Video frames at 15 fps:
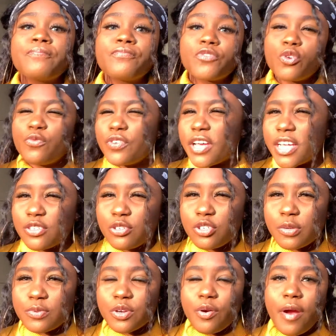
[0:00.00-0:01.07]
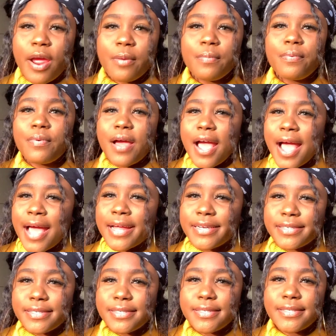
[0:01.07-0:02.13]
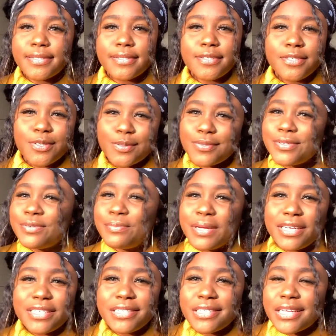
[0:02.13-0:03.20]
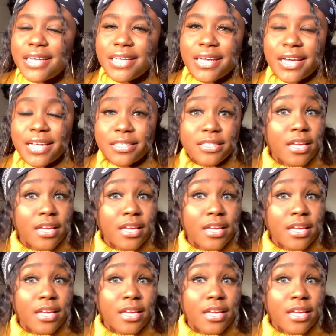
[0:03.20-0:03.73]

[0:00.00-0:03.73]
Don't forget to subscribe and, you know, the remaining shenanigans.